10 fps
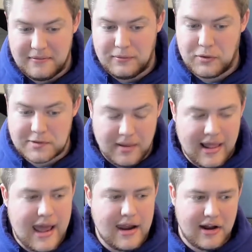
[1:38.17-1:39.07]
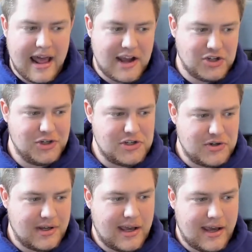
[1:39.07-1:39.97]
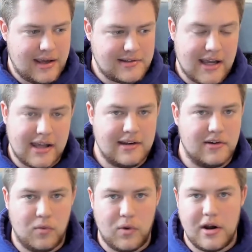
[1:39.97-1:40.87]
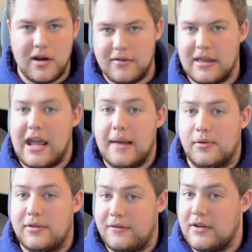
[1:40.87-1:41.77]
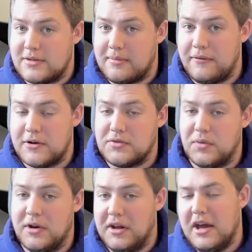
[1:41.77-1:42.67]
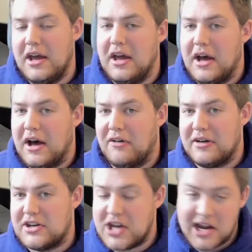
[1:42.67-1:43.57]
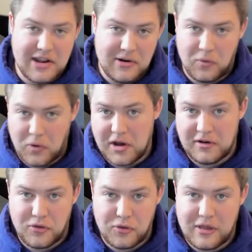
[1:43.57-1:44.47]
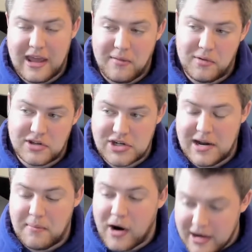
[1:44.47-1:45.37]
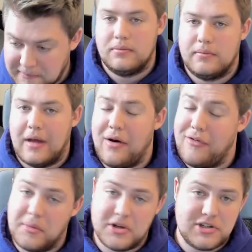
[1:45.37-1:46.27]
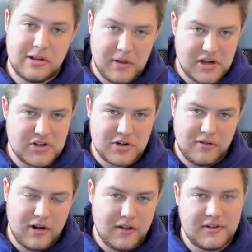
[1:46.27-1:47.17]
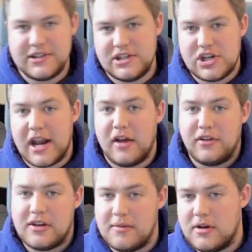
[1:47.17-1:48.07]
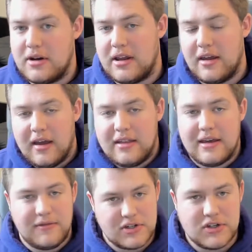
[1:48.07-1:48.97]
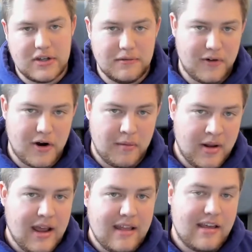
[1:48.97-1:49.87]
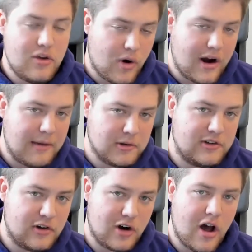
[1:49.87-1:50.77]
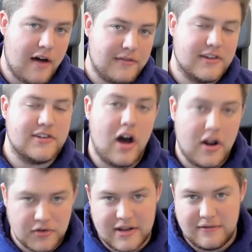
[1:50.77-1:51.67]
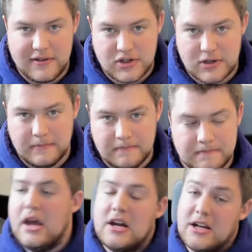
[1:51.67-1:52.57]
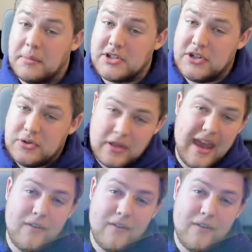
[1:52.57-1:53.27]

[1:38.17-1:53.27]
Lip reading: was planning on actually doing a second run of the game once I finished my first one of a shiny run through the game with a shiny party. However, much to the pleasure of all of us in the shiny hunting community, they officially confirmed we're able to turn off autosave. Number 2, they have